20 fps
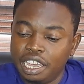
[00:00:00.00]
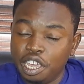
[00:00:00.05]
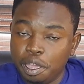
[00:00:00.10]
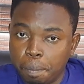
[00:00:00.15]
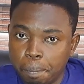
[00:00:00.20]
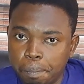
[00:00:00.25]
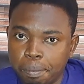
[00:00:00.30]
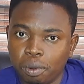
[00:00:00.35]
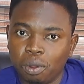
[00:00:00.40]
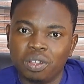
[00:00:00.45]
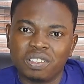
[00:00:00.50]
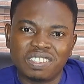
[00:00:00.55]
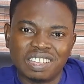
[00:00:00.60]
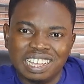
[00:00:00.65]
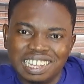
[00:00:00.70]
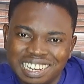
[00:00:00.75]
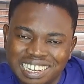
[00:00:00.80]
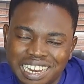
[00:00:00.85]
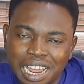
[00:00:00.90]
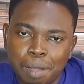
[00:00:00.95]
a plot
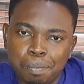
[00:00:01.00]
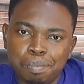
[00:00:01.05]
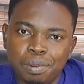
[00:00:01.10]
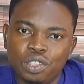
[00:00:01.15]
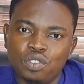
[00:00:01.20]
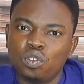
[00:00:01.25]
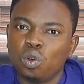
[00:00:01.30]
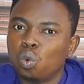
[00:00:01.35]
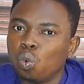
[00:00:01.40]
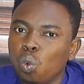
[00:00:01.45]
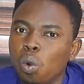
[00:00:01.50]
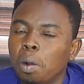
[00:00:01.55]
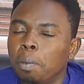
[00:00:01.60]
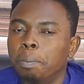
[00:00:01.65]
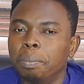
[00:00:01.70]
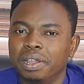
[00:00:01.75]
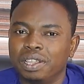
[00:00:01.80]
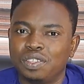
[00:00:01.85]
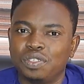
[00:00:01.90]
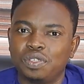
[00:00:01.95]
in that place for
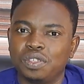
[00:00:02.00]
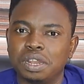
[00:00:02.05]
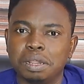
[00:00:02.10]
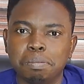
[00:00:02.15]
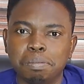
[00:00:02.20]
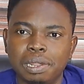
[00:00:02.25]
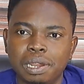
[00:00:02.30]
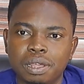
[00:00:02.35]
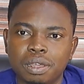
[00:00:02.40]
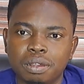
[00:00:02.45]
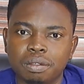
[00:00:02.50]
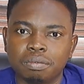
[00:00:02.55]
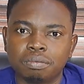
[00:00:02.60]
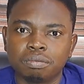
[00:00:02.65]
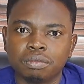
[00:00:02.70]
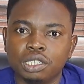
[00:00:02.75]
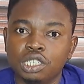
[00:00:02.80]
1.3 million.